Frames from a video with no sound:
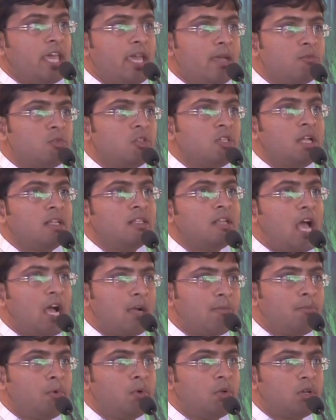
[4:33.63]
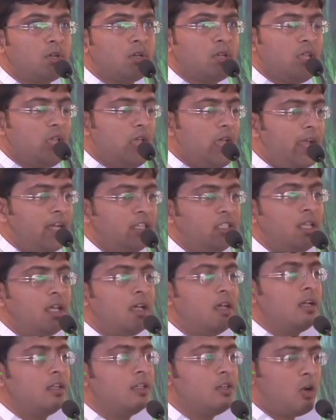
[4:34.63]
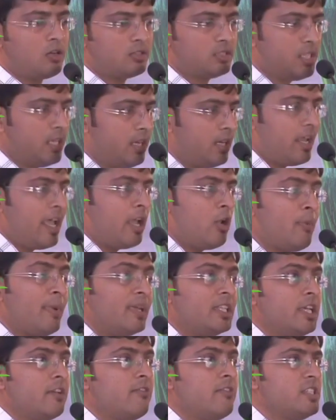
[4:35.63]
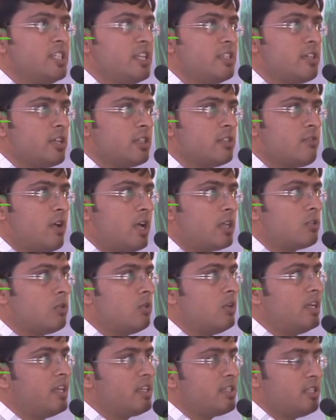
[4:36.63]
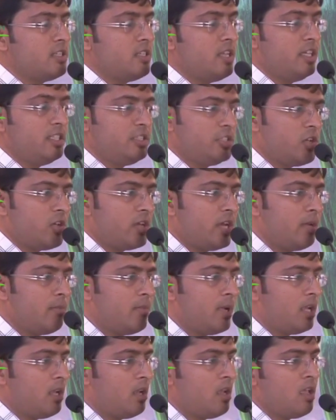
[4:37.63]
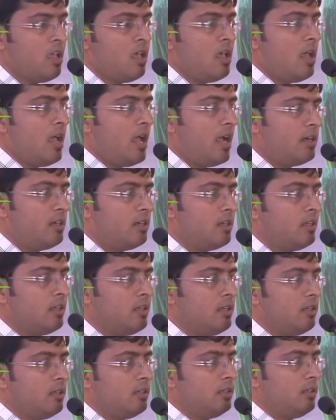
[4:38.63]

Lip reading: Came to the Nagpur, and the doctor, allopathic physicians were told this is incurable, and